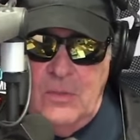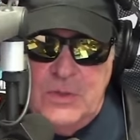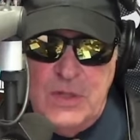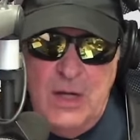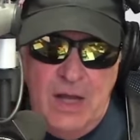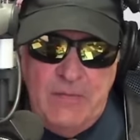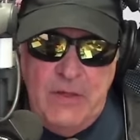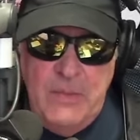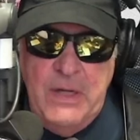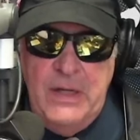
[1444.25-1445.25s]
was in having
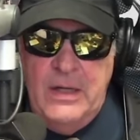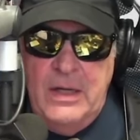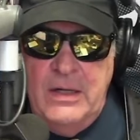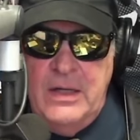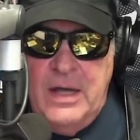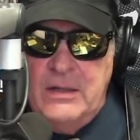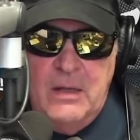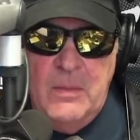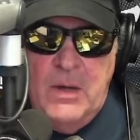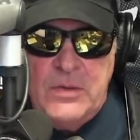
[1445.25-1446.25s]
a meeting and he hadn't
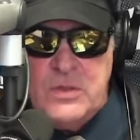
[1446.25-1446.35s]
come out.